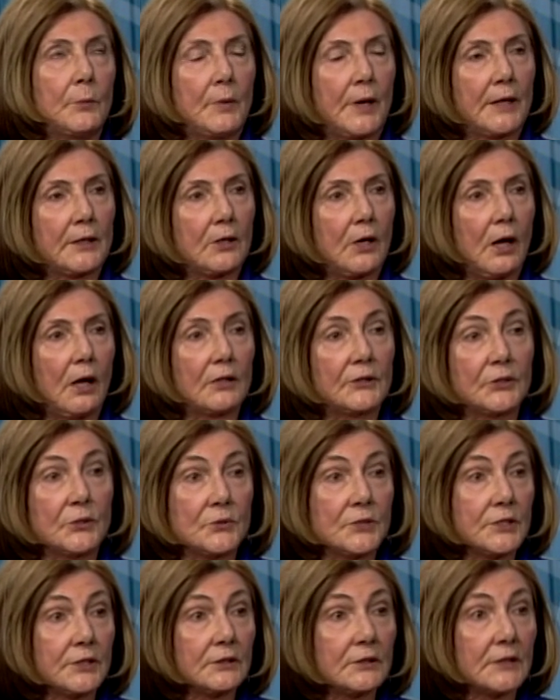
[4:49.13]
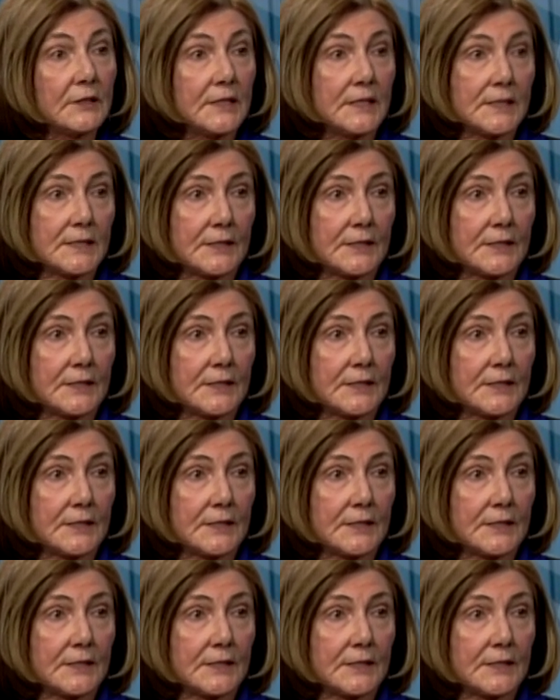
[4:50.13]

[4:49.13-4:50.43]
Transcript: might call utility